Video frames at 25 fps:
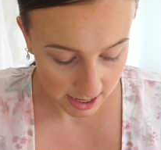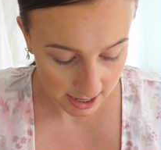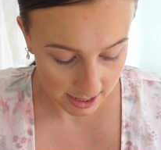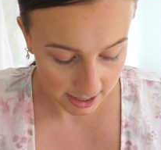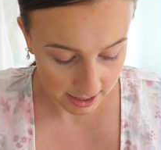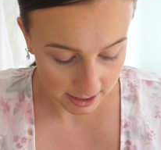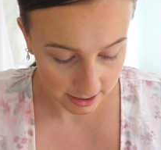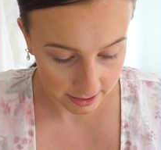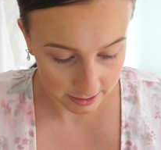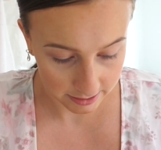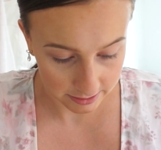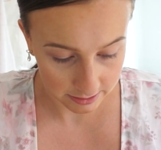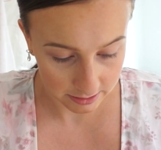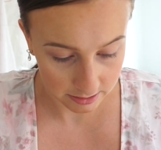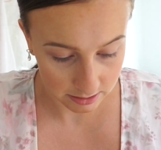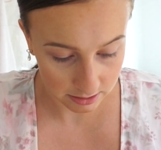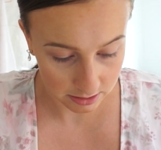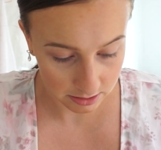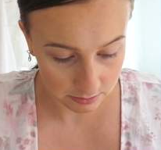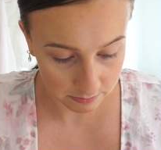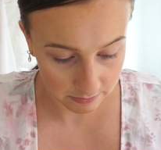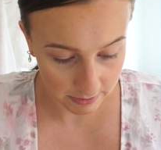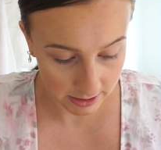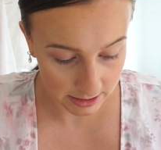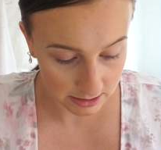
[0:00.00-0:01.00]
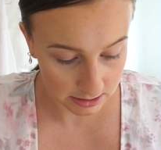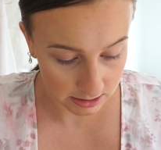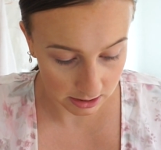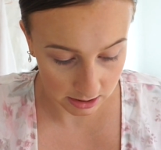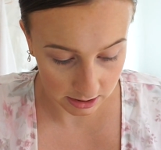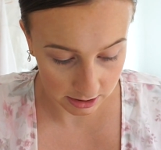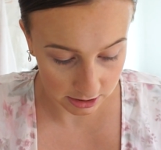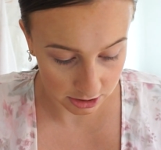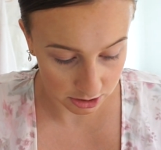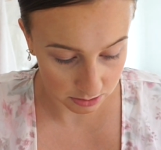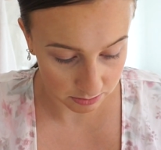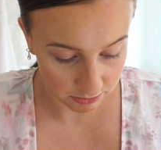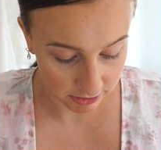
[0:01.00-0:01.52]
and
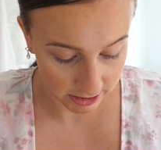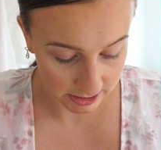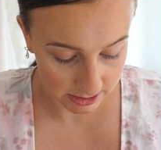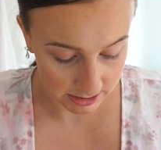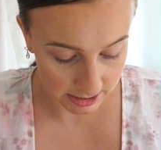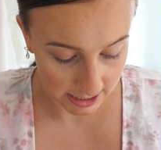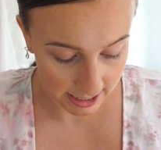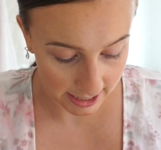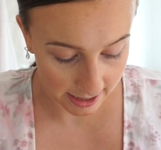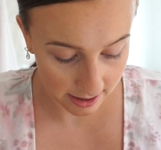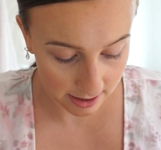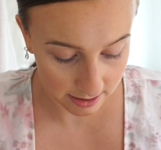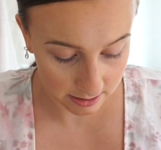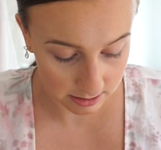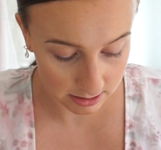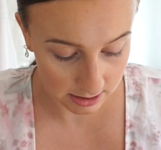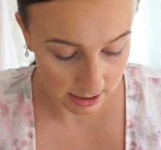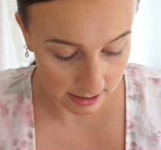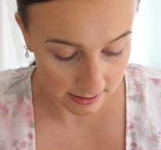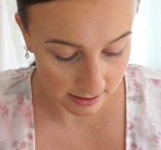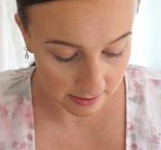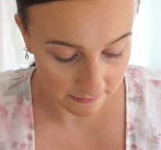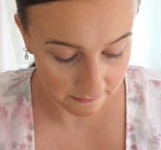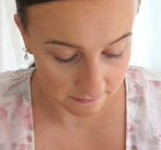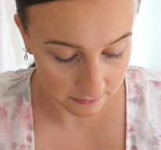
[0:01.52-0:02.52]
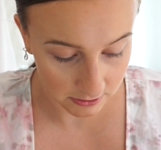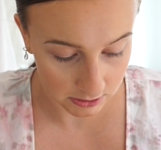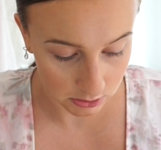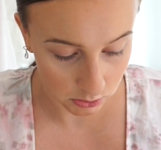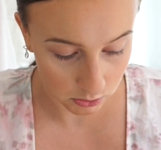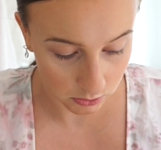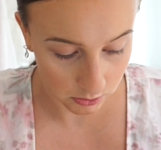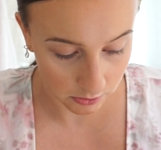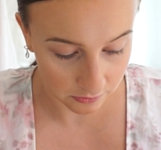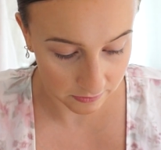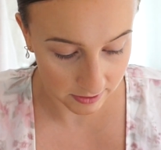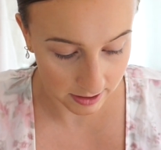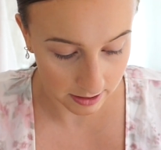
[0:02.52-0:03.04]
basically just press next, and then
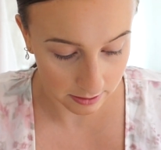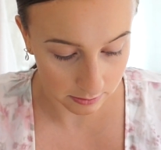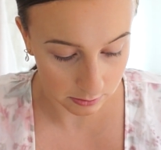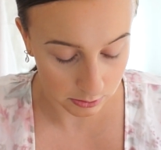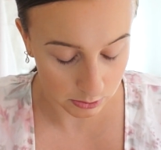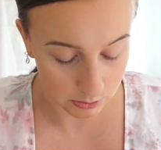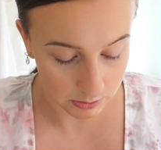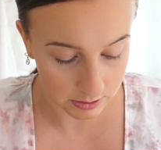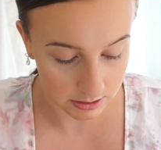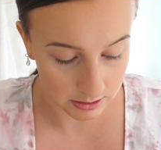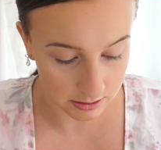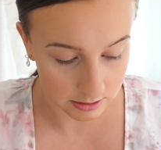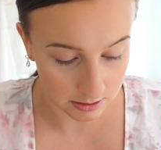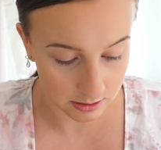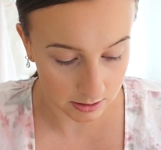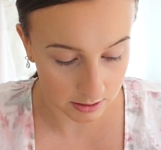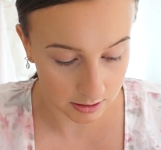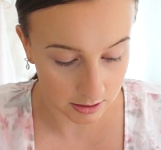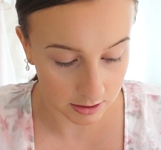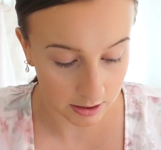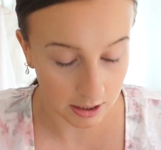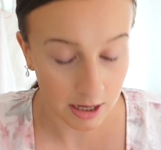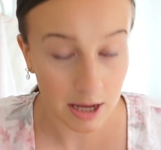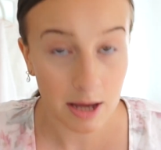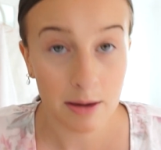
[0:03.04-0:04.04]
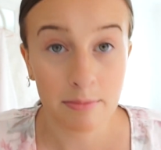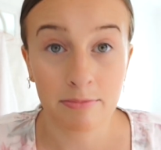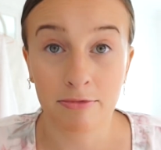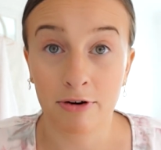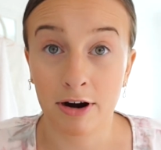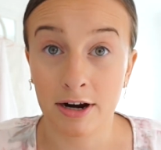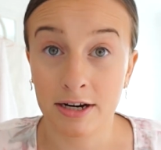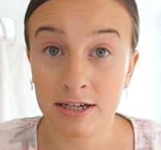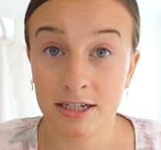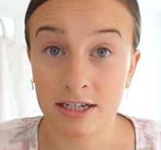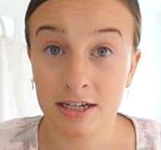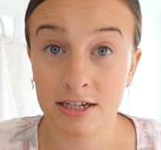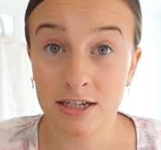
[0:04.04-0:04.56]
fiddle around with the
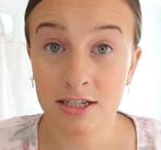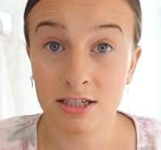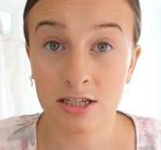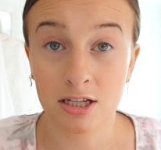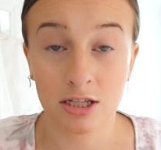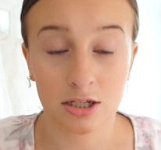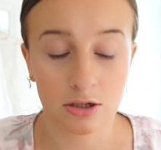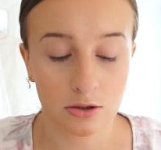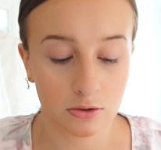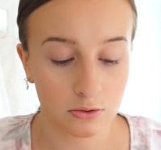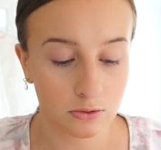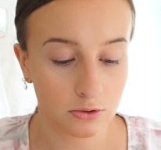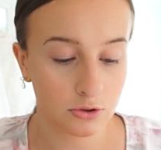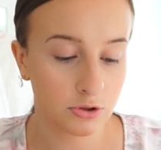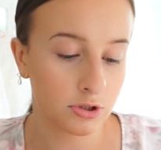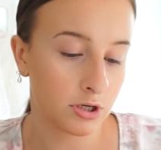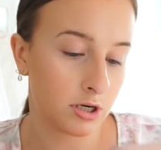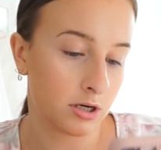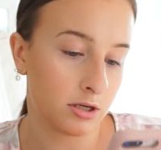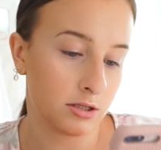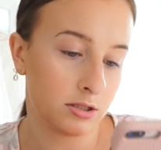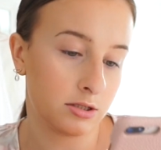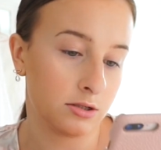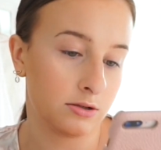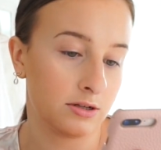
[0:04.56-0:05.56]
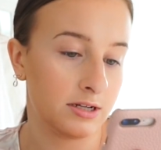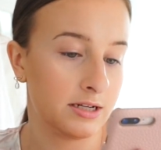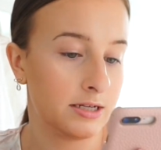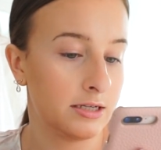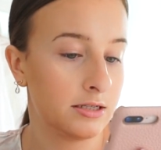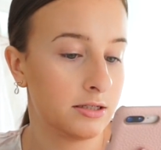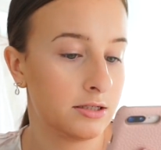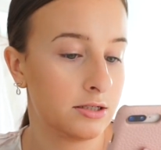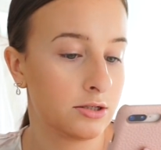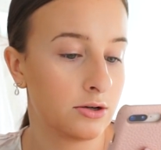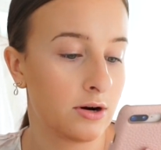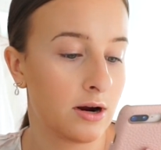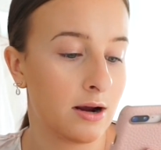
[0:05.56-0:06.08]
brightness and the contrast on
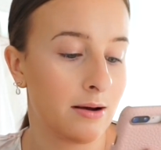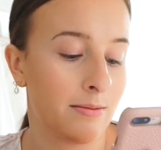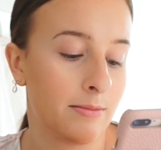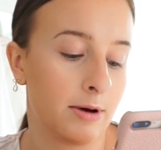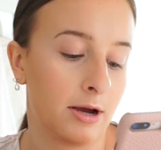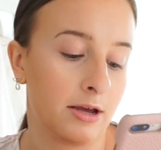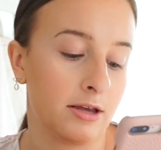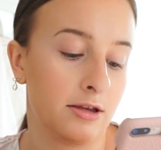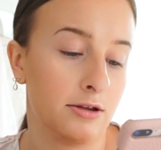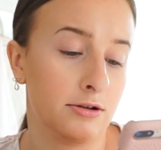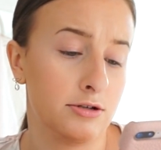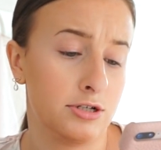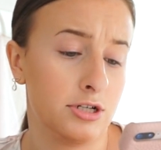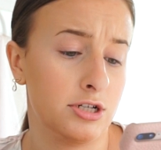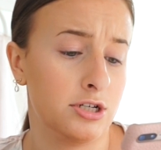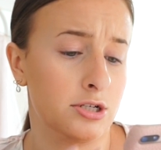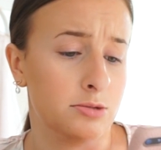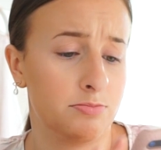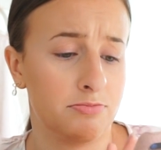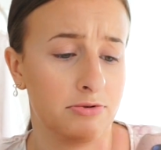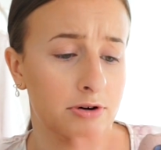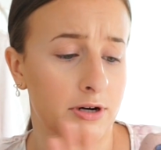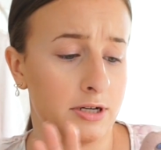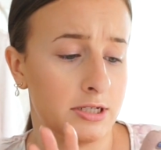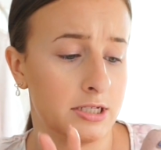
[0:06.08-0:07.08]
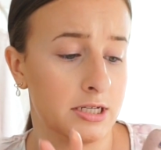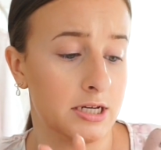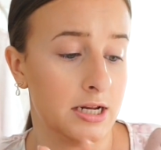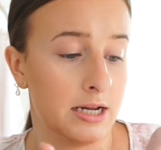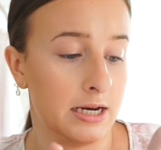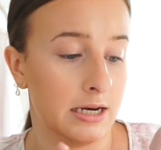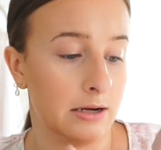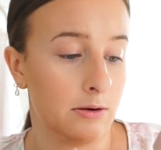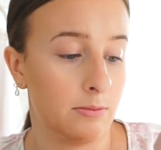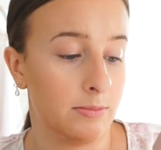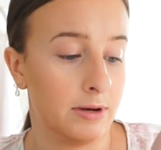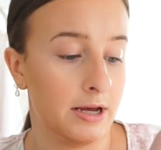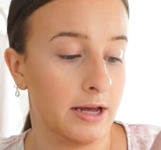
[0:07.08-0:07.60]
Instagram. I usually just brighten it a
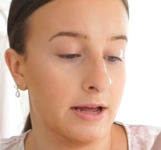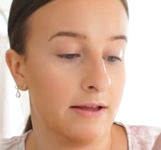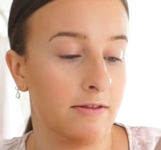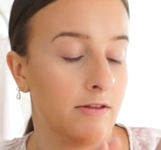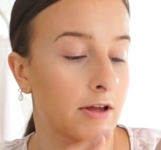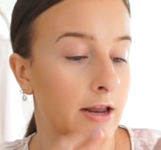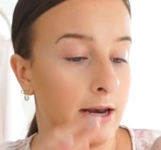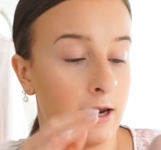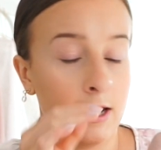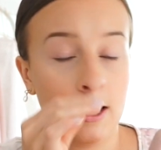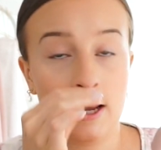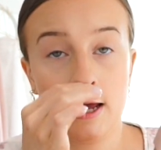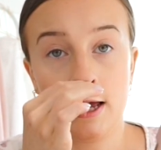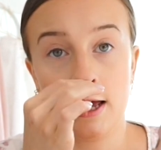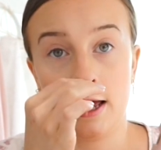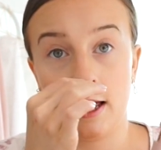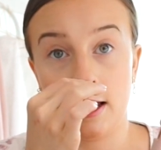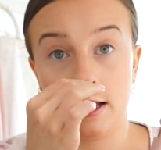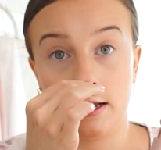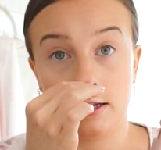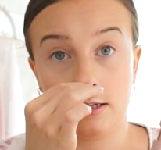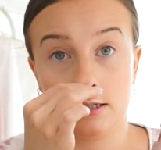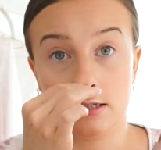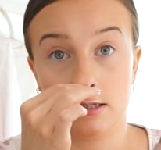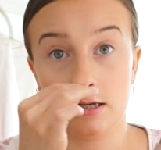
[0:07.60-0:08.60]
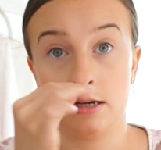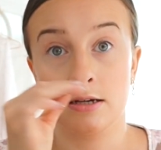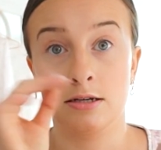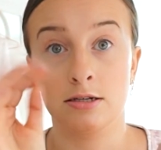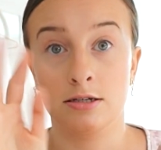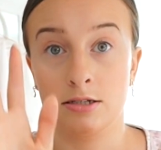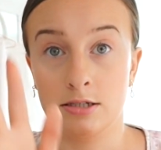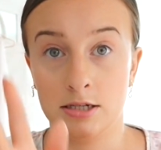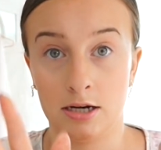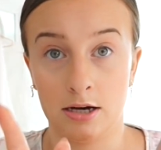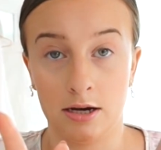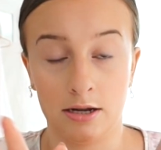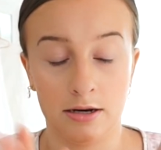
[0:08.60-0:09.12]
little bit and then it's
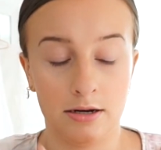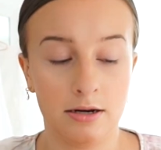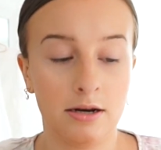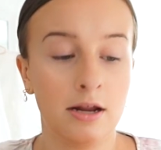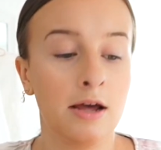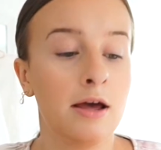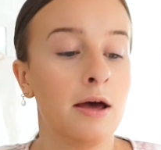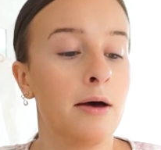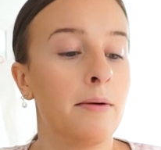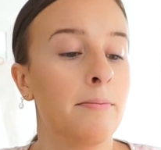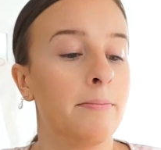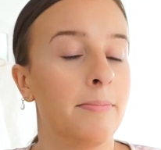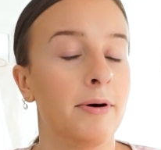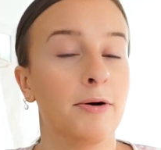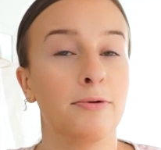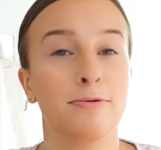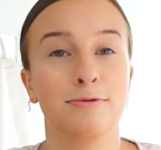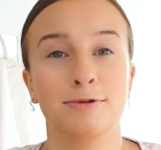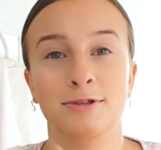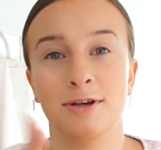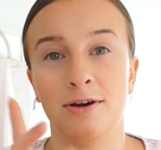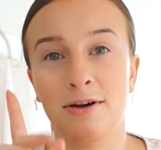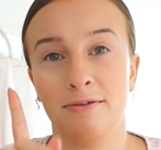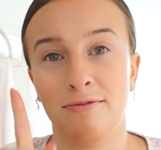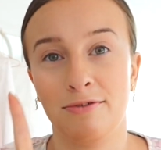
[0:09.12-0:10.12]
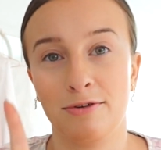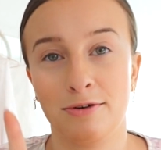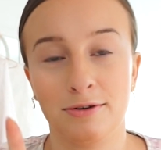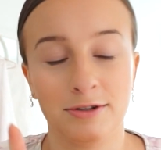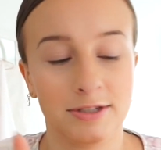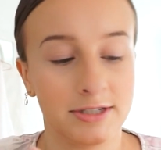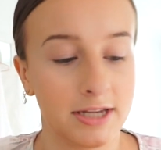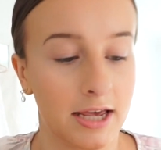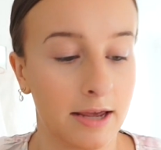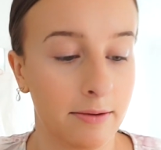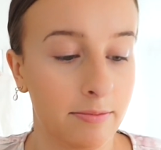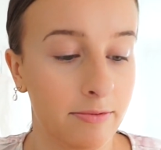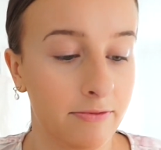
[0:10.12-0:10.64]
done. But also I forgot to
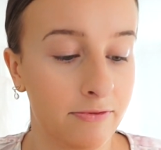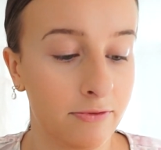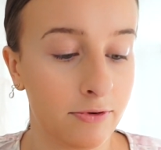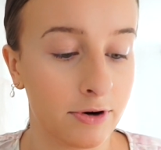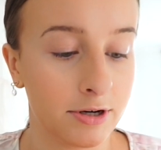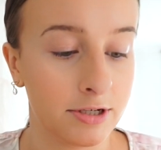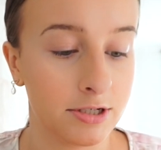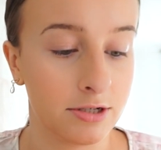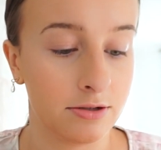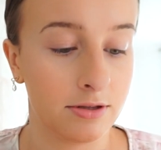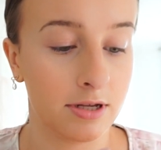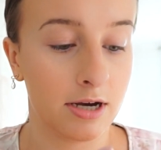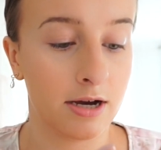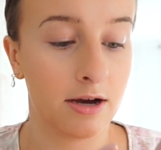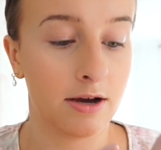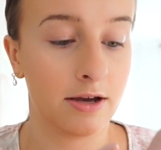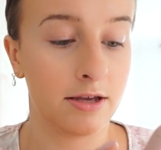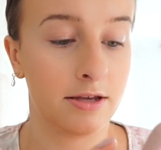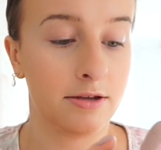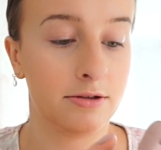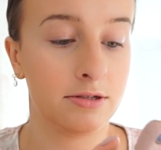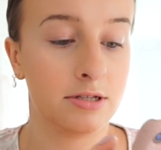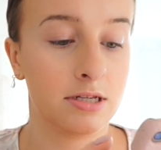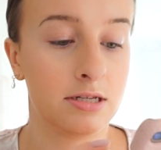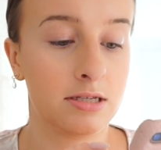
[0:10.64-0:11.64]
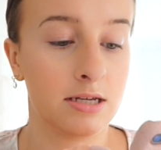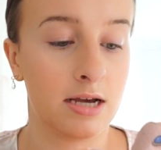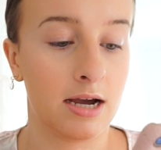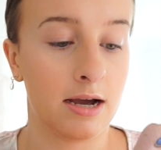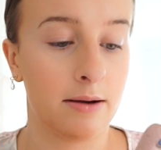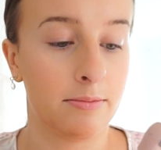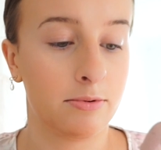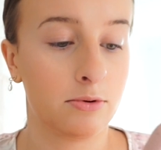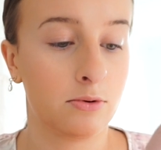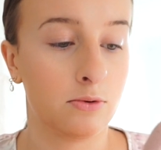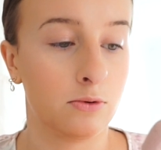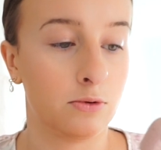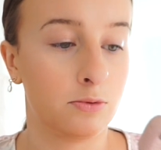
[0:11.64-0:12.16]
say before I do that, I use this
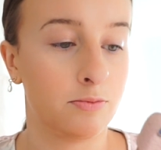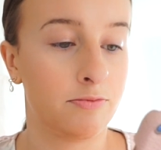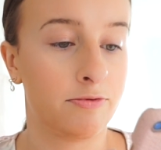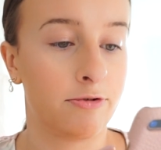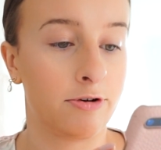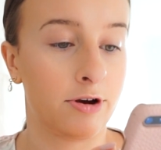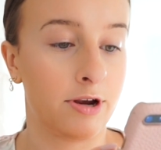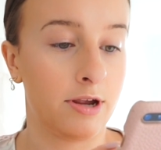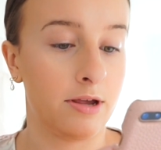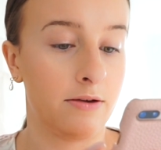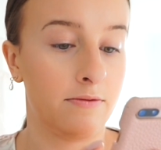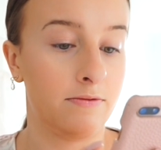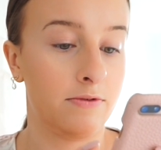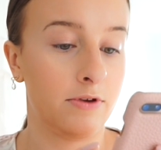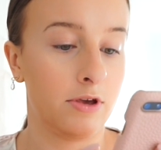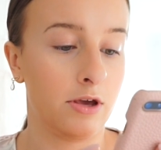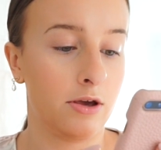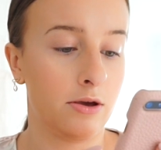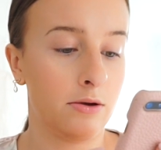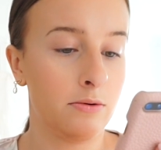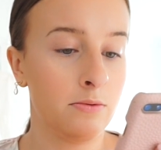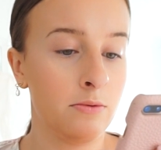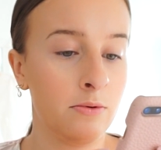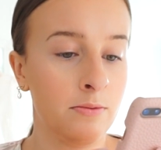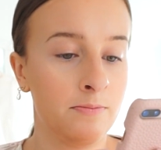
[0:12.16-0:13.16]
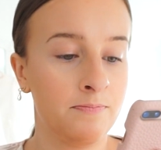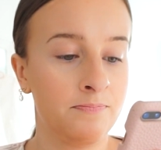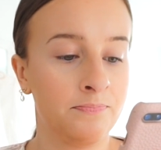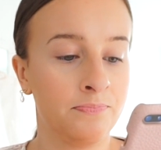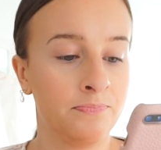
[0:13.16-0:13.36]
app called Preview,